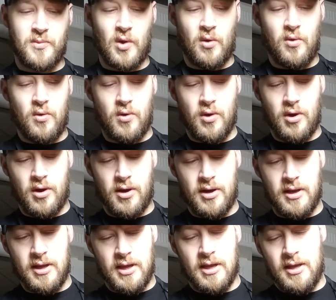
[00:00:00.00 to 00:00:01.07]
or
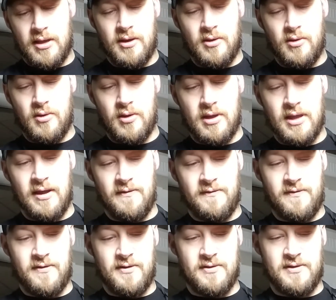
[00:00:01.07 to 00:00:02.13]

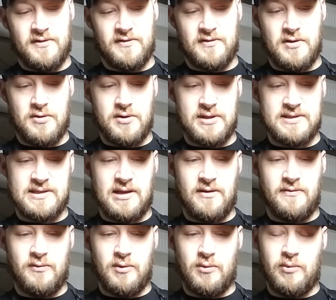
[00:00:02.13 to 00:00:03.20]
if the stone
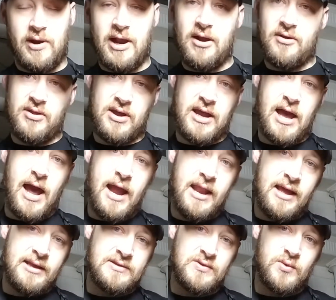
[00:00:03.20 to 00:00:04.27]
itself would wear the
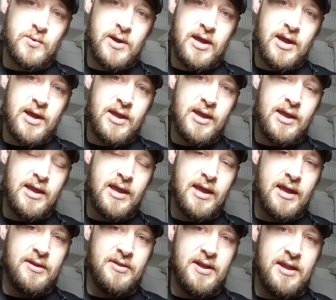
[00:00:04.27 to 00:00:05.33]
Kydex away
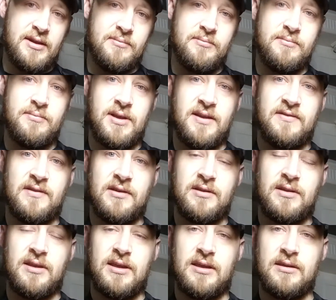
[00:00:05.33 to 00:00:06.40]
and then
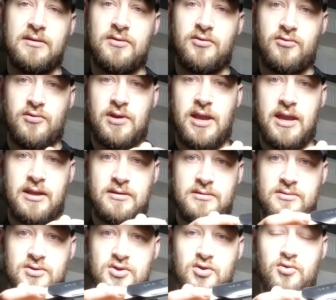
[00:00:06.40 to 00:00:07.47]
basically create
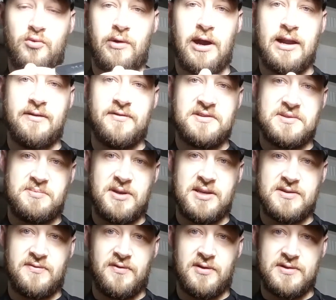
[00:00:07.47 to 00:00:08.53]
too wide of a space
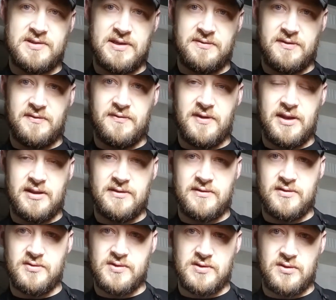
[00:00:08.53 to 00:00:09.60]
for itself to fit
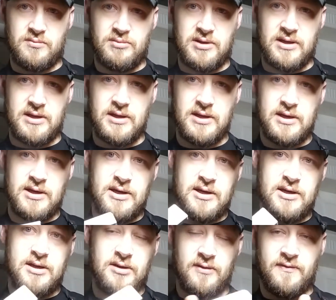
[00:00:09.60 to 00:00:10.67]
into, so it'd be,
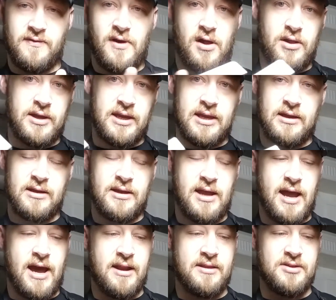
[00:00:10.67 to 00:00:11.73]
you know, falling
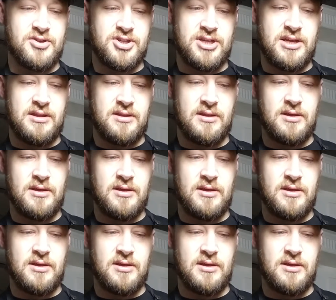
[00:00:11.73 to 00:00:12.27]
out of the sheath